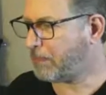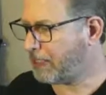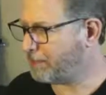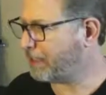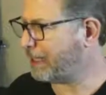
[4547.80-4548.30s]

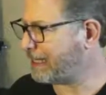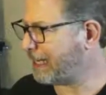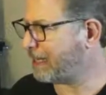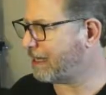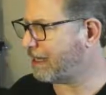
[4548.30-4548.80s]
But
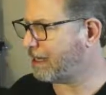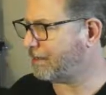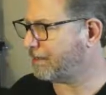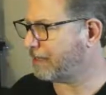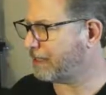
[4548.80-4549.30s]
yeah,
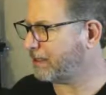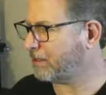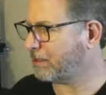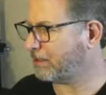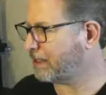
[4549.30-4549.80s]

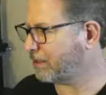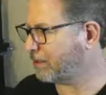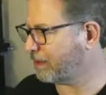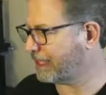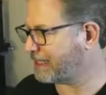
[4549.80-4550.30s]

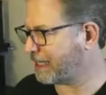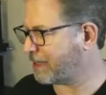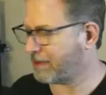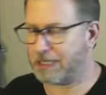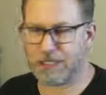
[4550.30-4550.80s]
we'll get
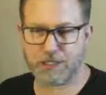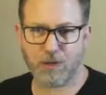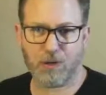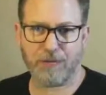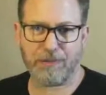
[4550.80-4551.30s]
together on
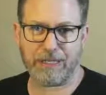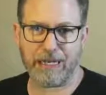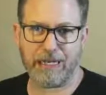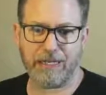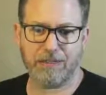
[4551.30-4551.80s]
Discord every
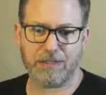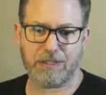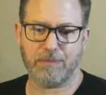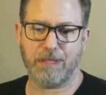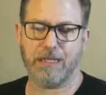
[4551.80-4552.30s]
day or
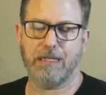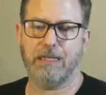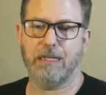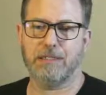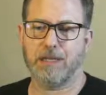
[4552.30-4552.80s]
something
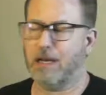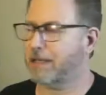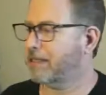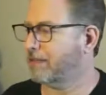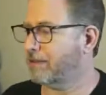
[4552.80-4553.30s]
and
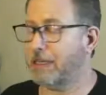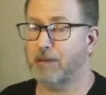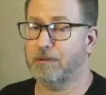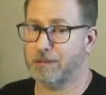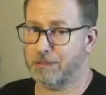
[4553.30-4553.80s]
talk. You
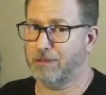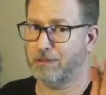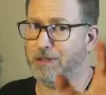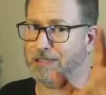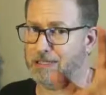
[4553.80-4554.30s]
know, so
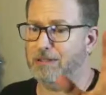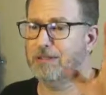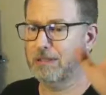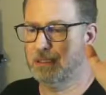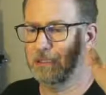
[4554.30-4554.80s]
you guys
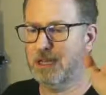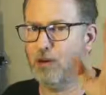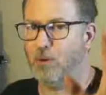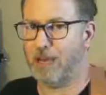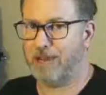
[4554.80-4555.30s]
know
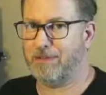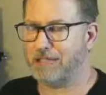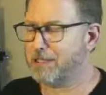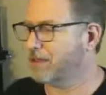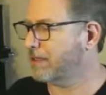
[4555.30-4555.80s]
we have a
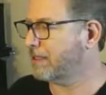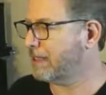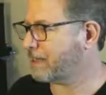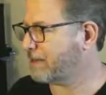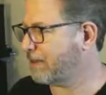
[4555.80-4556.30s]
Discord, and
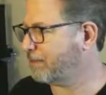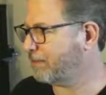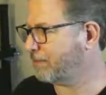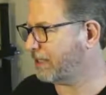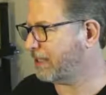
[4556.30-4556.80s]
that's what
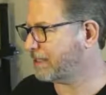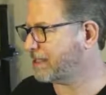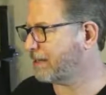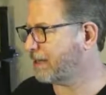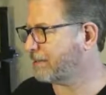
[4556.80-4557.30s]
I'm
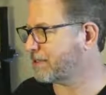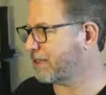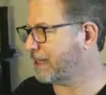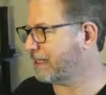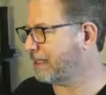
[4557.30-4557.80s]
starting up so
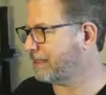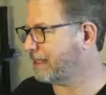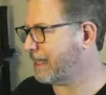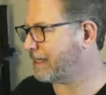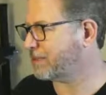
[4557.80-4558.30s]
that I can get
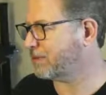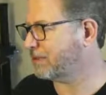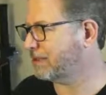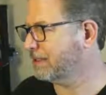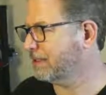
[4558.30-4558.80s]
the
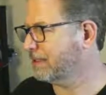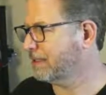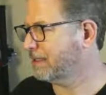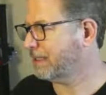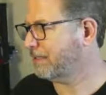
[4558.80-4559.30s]
actual
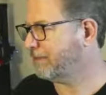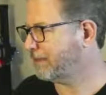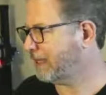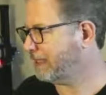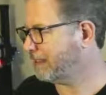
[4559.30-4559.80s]
invite